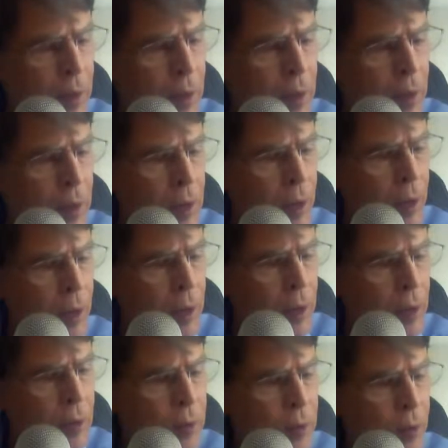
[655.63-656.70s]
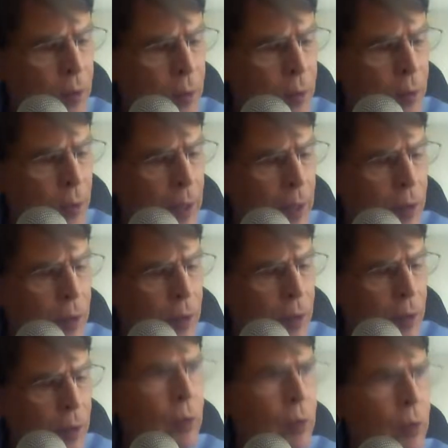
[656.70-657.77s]
So let's go back
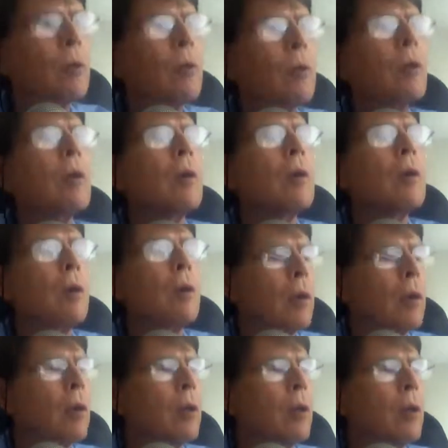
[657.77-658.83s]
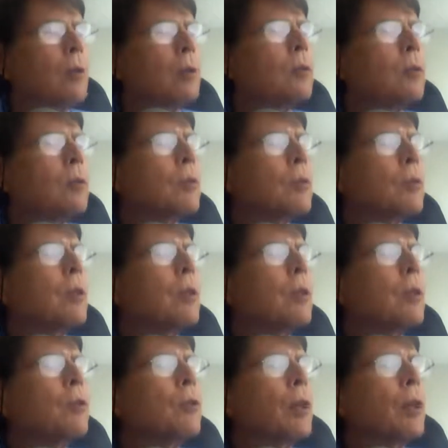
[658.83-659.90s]
to screen
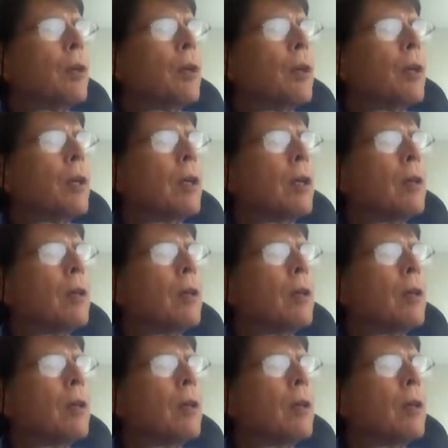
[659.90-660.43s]
sharing.